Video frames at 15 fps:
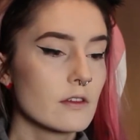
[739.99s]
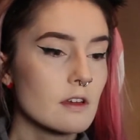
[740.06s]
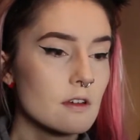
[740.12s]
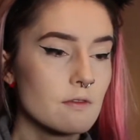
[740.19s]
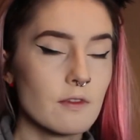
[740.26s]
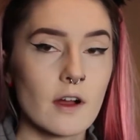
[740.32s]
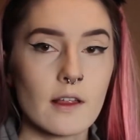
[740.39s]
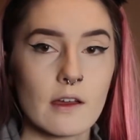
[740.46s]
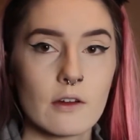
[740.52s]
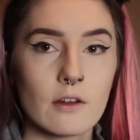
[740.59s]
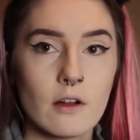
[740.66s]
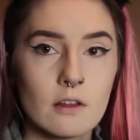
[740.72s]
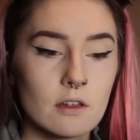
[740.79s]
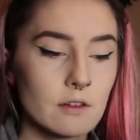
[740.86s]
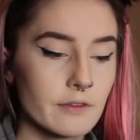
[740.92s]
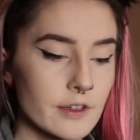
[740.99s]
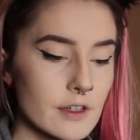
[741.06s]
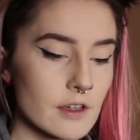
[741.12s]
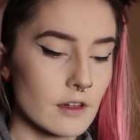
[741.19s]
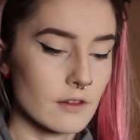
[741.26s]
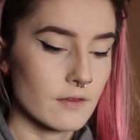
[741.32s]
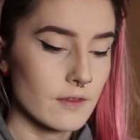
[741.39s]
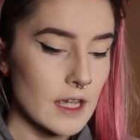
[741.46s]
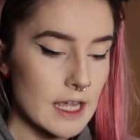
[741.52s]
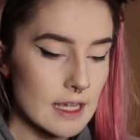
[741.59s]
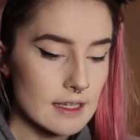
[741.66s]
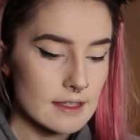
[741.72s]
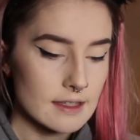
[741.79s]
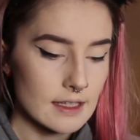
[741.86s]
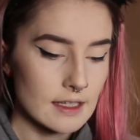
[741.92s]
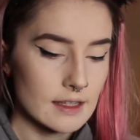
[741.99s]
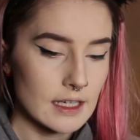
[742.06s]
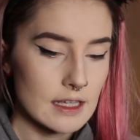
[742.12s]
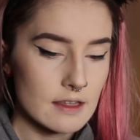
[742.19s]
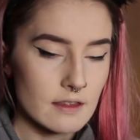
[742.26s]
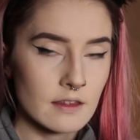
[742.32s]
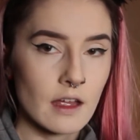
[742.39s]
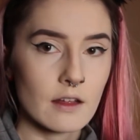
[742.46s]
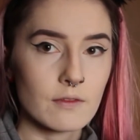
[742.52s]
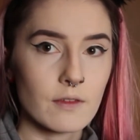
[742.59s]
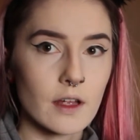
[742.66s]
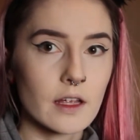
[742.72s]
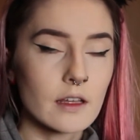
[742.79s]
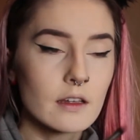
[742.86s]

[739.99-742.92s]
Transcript: get fallout all over your face, and that is not fun.